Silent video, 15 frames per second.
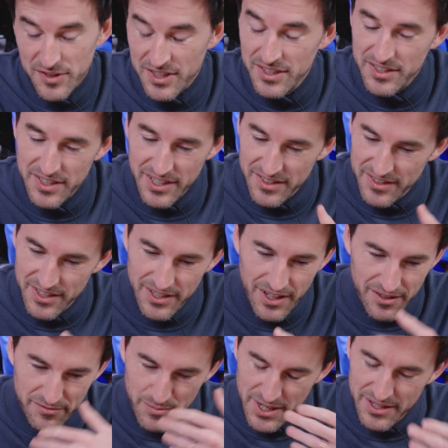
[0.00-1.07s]
they
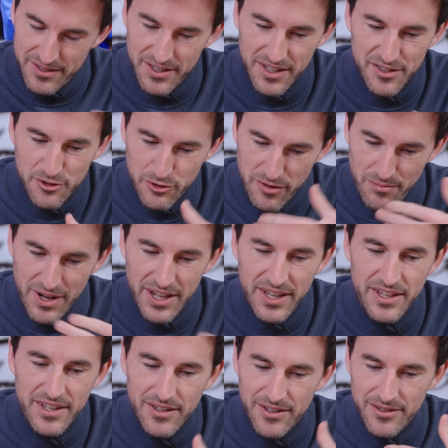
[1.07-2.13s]
have been
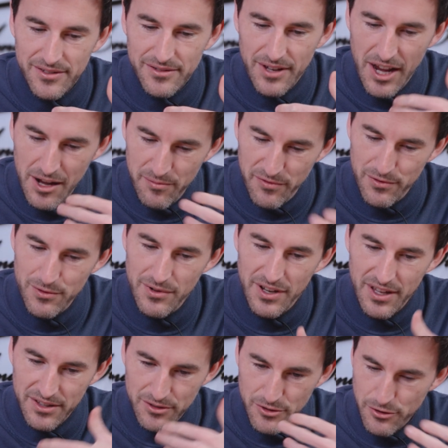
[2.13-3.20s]
extremely helpful,
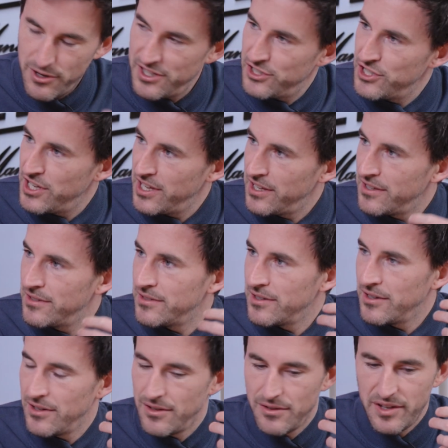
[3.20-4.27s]
encouraging,
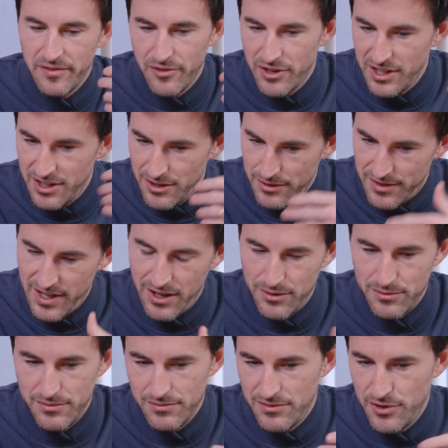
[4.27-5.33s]
even in the
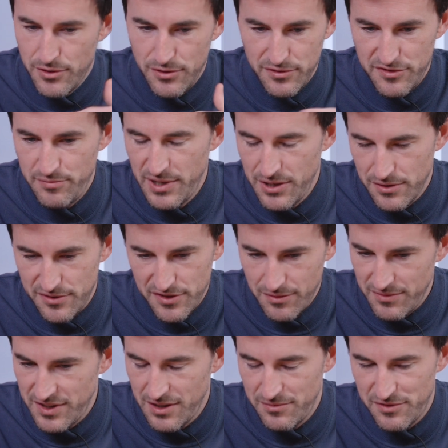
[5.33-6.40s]
downturns, because
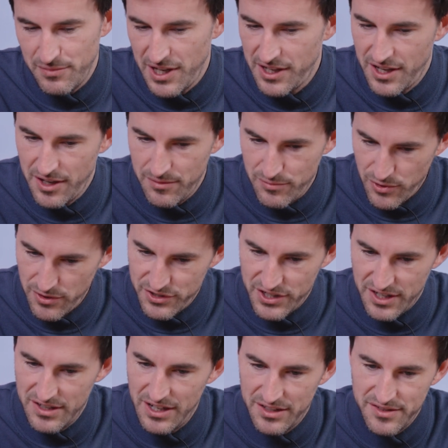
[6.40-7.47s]
sometimes making
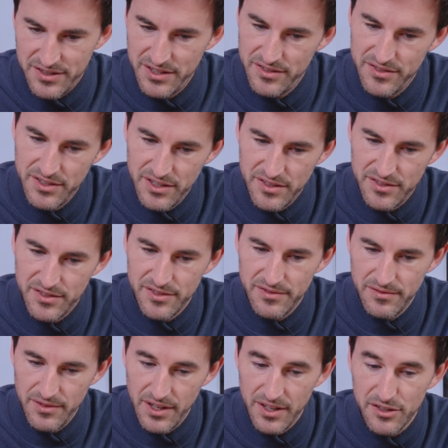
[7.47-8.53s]
projects like this
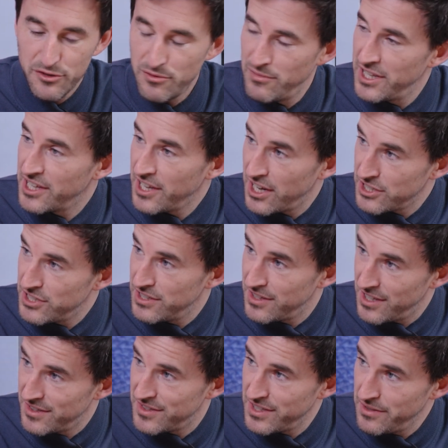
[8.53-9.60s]
is extremely cash
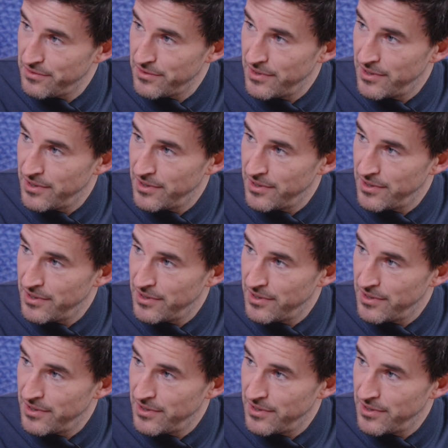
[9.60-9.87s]
intensive.